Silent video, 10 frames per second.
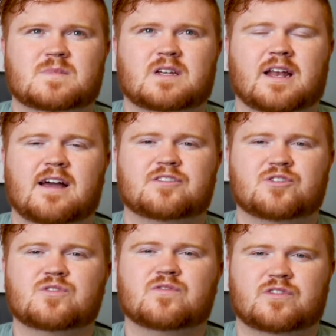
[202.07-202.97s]
I had
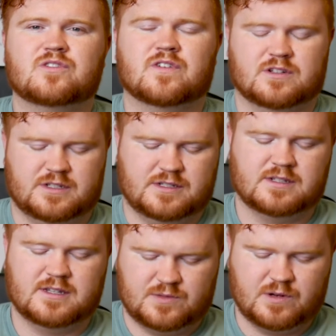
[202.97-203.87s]
two verses,
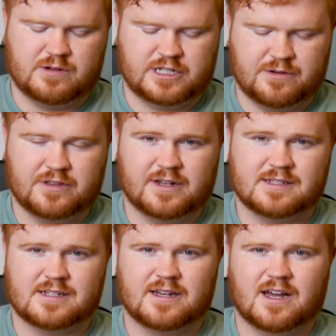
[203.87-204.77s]
and that's what I want to share with you guys
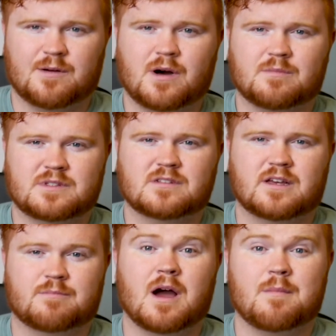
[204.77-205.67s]
today, come up
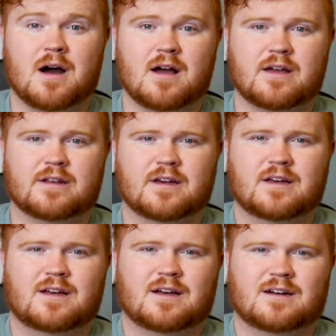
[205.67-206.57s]
in my mind
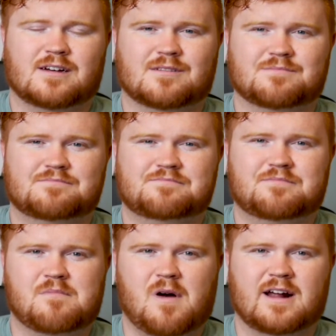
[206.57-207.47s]

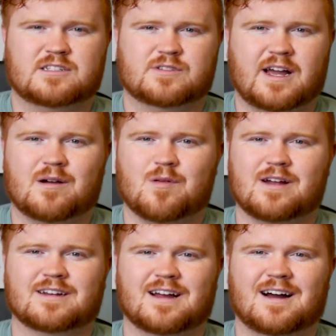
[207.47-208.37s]
as I was kind of
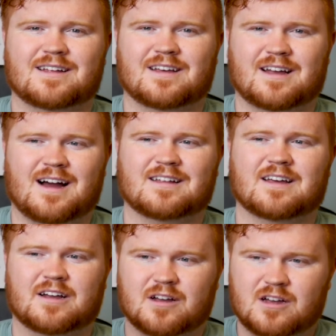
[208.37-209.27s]
praying to God, like, God,
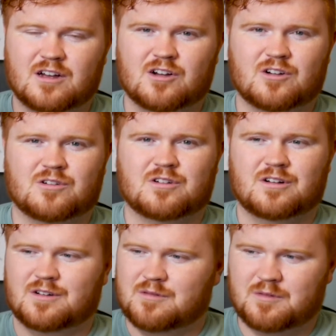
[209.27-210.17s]
like,
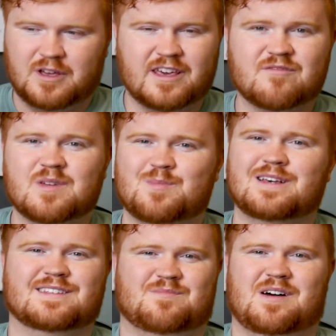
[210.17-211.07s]
give me
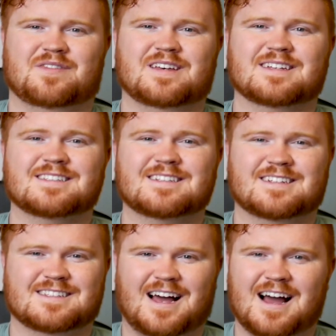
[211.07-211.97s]
peace about this,
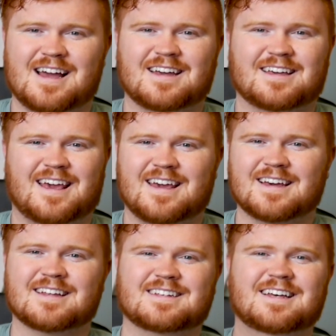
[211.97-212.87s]
because I
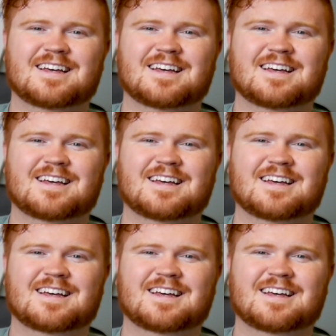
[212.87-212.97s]
can't